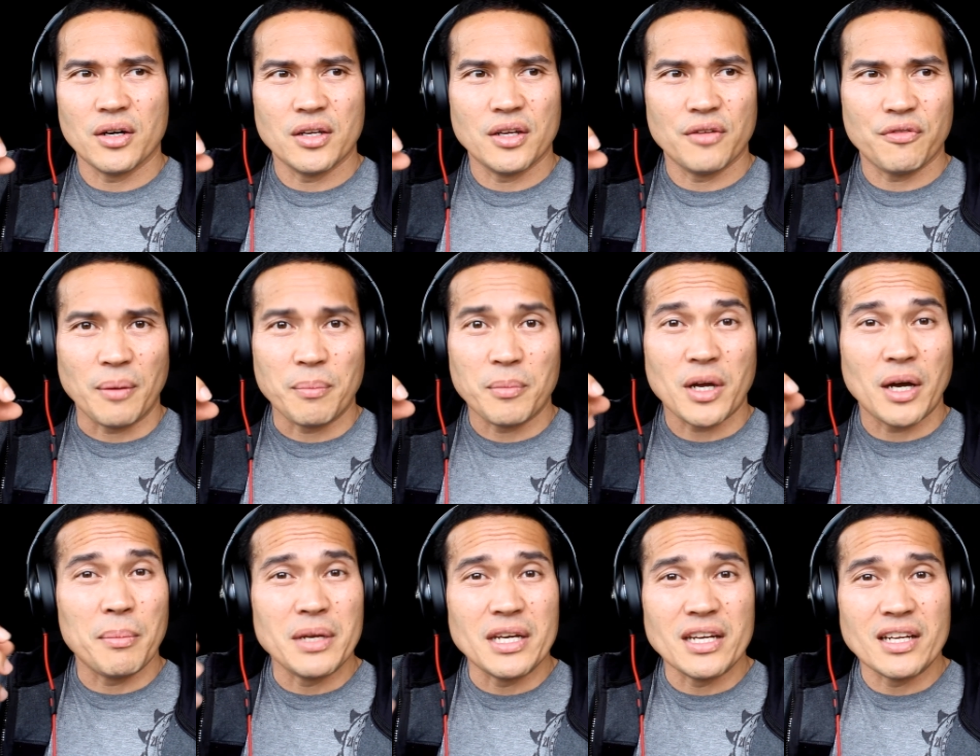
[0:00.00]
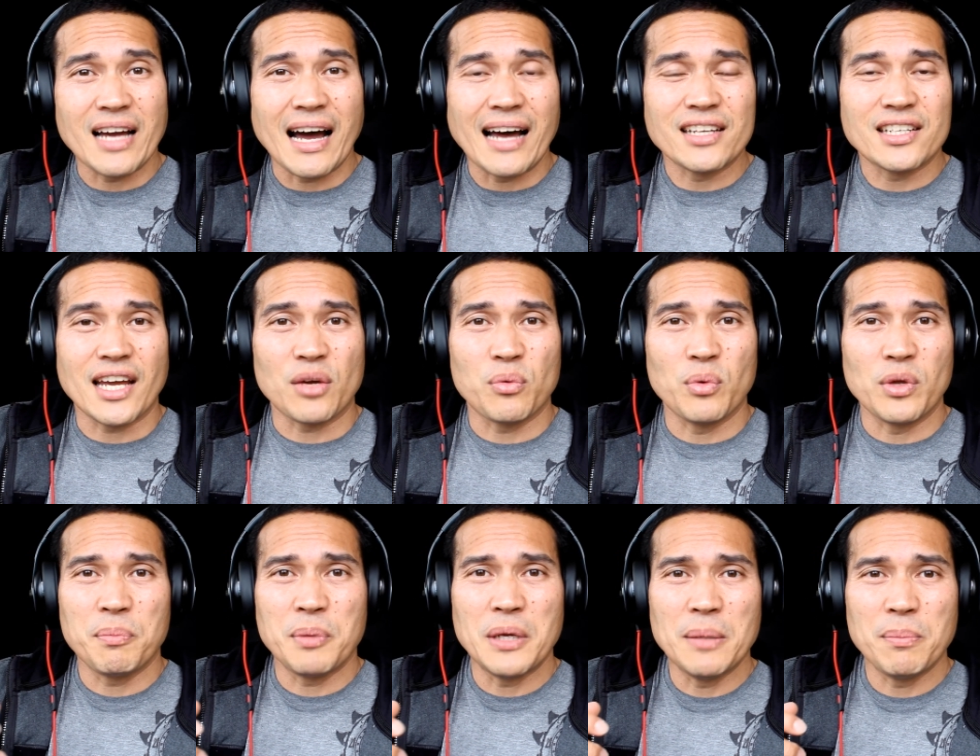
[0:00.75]
if I'm coming in contact
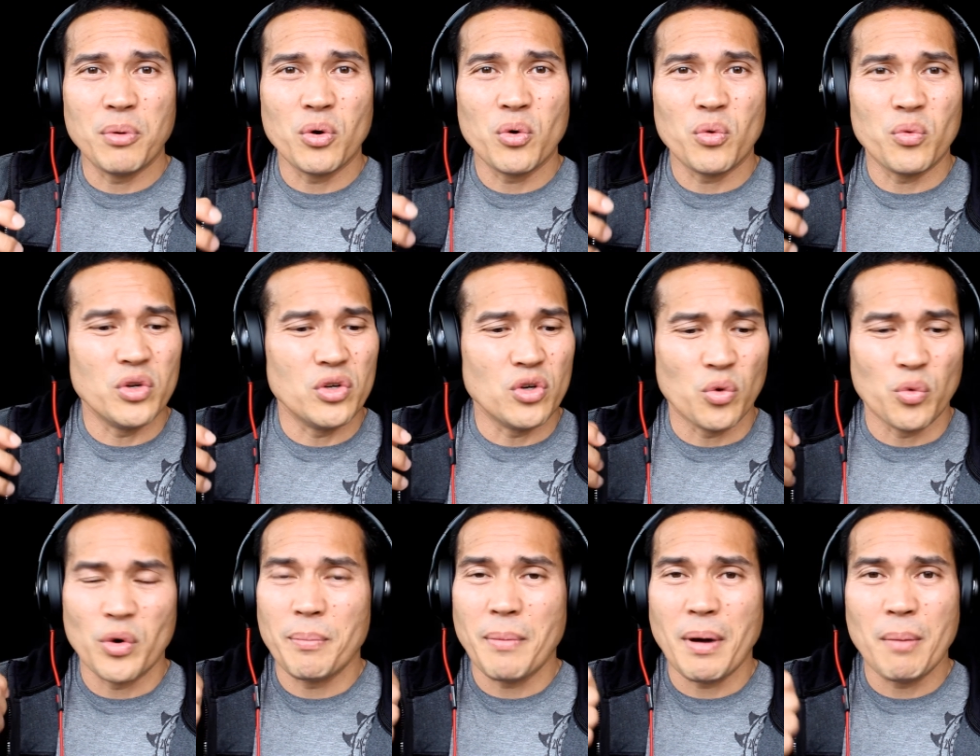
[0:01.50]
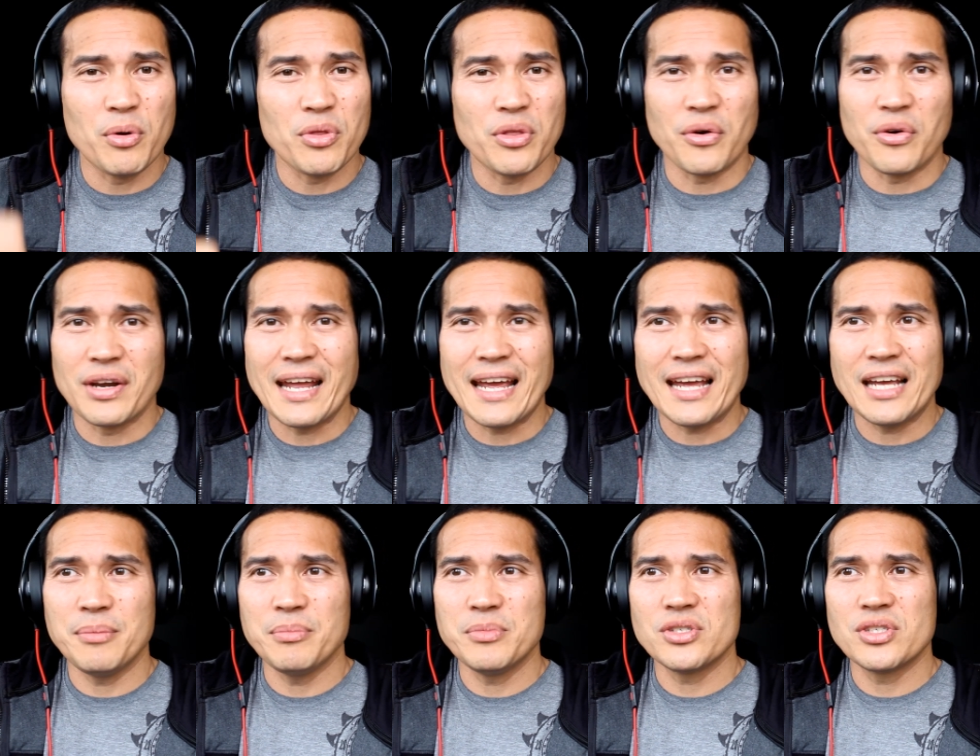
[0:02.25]
with people, remember their
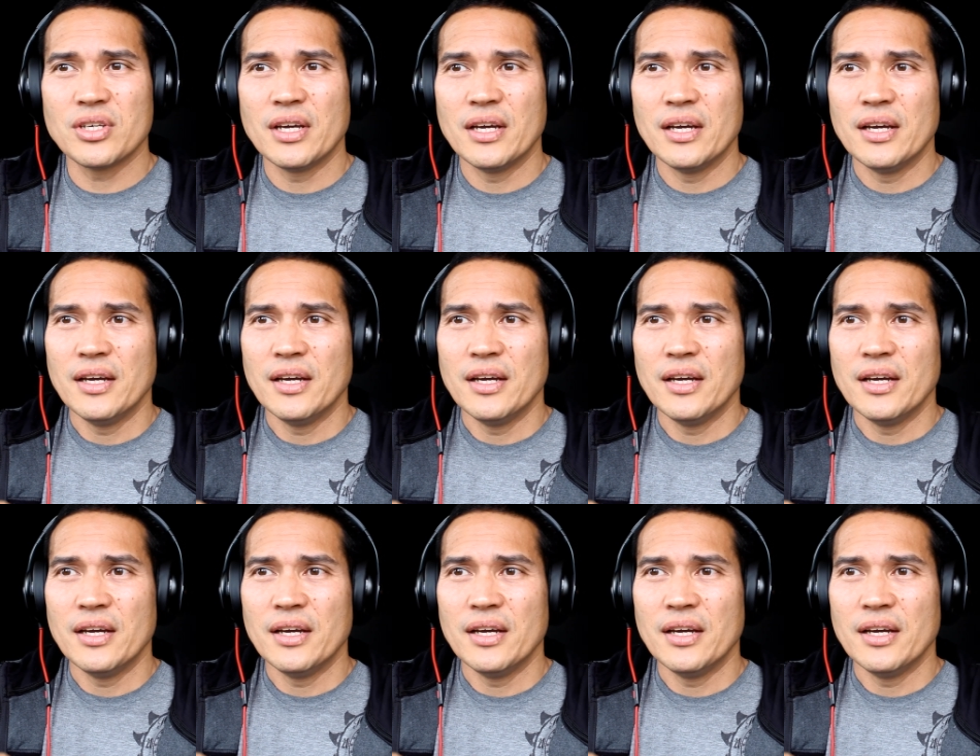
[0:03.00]
names,